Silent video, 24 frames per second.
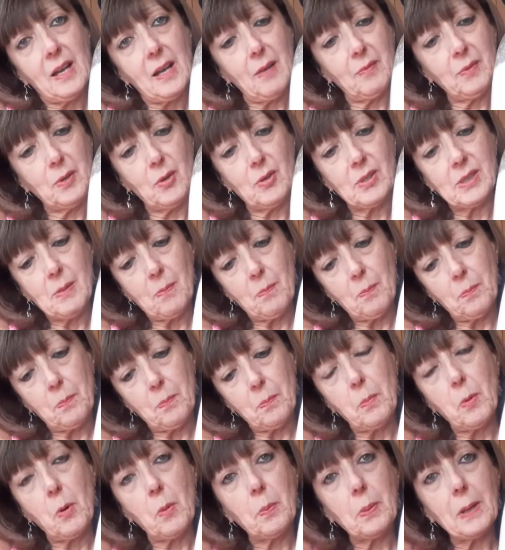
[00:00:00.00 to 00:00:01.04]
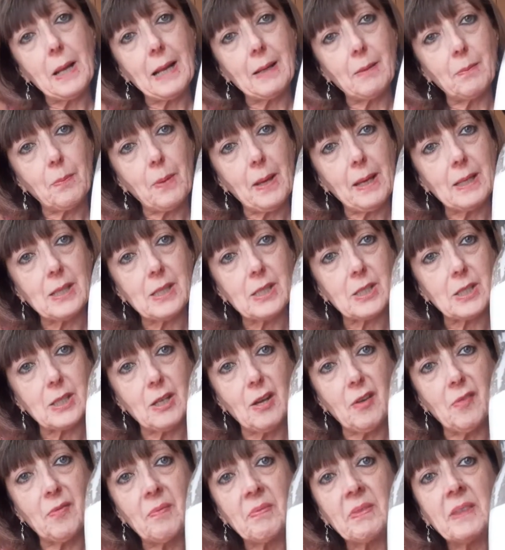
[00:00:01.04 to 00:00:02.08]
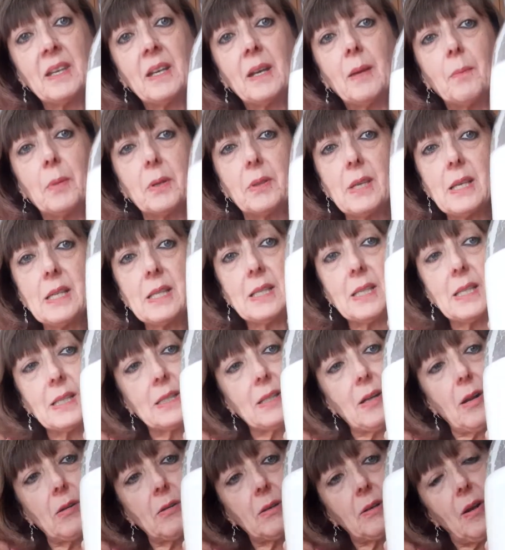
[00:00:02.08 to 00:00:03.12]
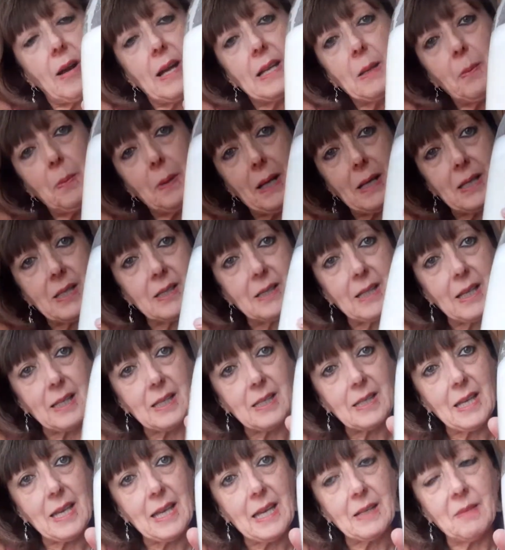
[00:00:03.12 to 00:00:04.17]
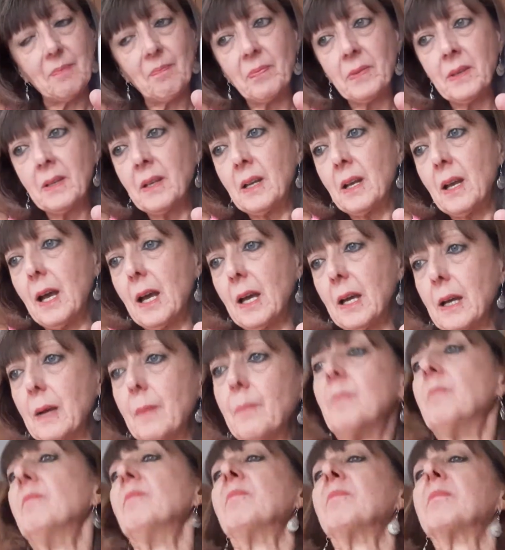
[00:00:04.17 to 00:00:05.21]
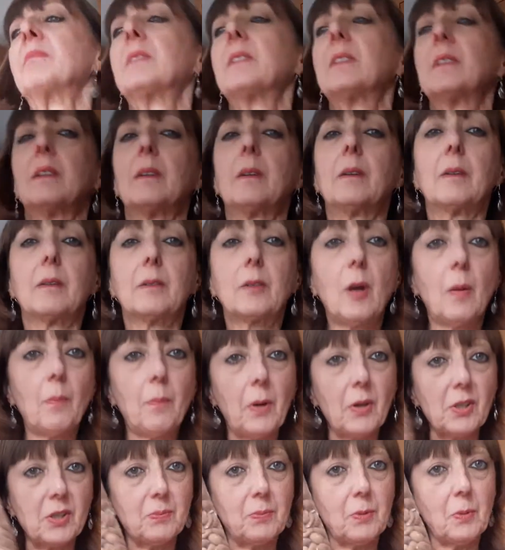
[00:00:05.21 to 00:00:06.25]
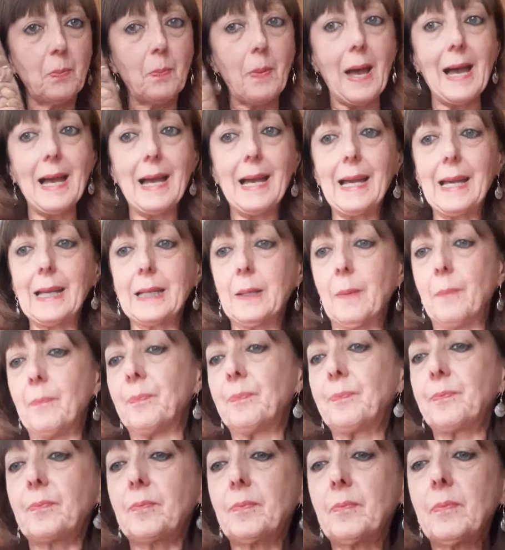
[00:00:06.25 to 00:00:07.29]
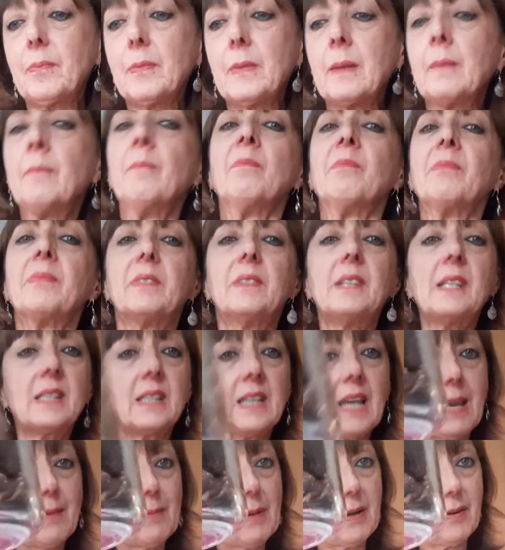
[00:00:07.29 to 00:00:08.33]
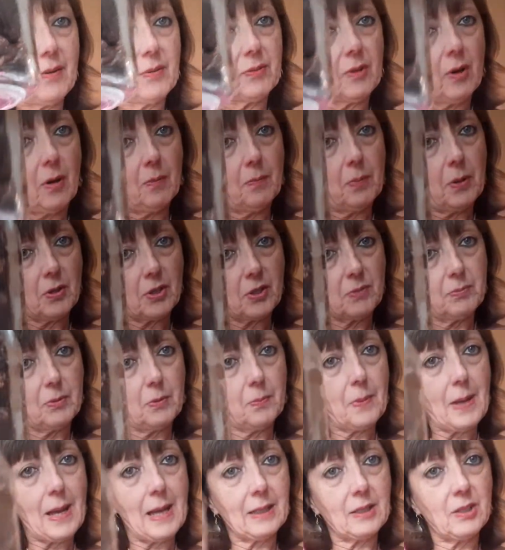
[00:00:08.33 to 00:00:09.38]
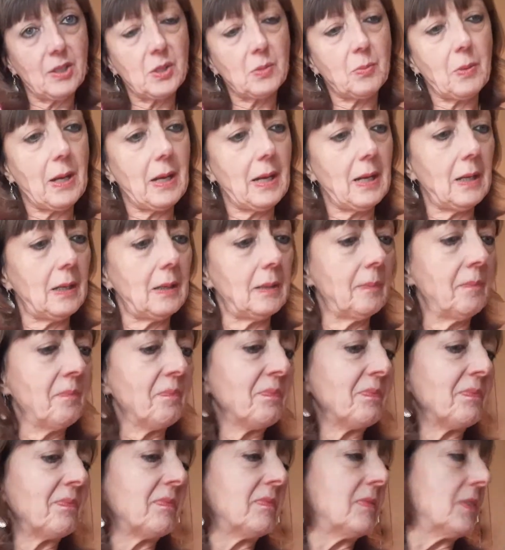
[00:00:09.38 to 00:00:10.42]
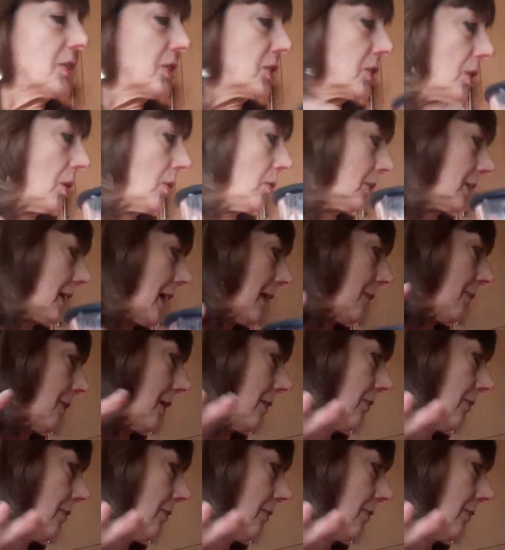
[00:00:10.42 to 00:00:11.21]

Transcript: using more plant-based stuff. But this has not got any plastics in. Compostable bag. This came out of a compostable bag as well. The salt came out